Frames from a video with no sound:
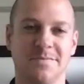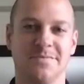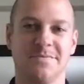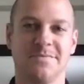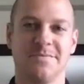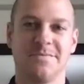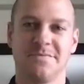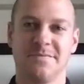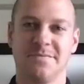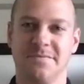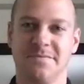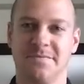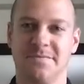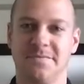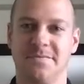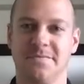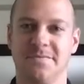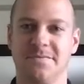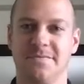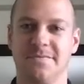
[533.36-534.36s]

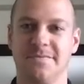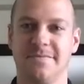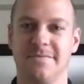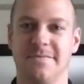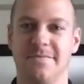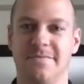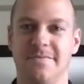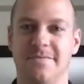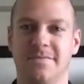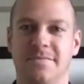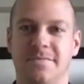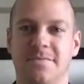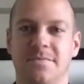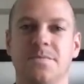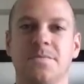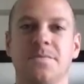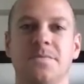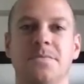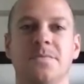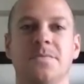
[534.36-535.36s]

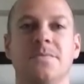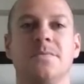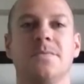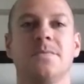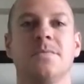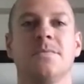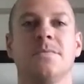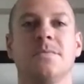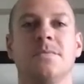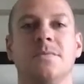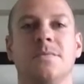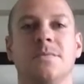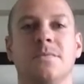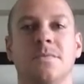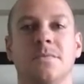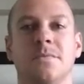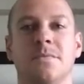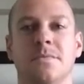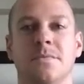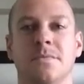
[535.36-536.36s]

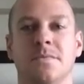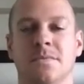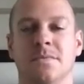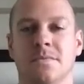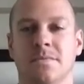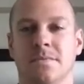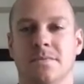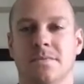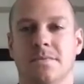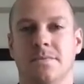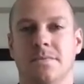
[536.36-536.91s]
No words are spoken by the person on screen.